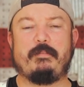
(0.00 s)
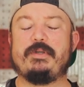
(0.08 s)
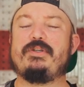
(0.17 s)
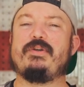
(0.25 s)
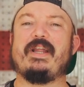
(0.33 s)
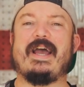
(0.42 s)

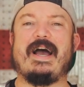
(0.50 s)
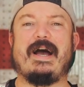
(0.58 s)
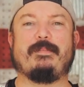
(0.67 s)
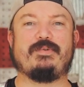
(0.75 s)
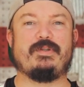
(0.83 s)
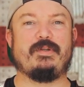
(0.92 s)
but you can
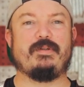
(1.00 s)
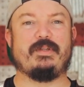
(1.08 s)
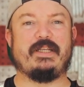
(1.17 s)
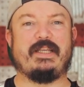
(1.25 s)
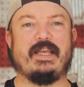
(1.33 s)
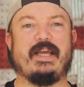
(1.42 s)

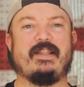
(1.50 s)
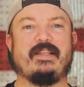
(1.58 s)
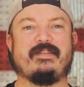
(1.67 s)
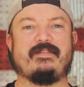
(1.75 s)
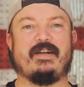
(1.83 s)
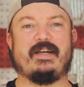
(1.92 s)
absolutely get
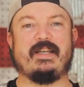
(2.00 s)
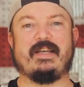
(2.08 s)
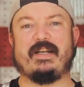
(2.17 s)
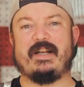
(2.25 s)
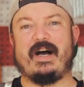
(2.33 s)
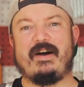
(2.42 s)
this done in
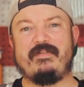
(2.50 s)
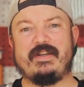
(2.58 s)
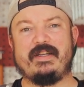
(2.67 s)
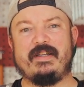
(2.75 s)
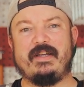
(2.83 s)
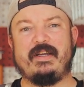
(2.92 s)
an
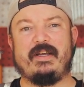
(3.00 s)
oven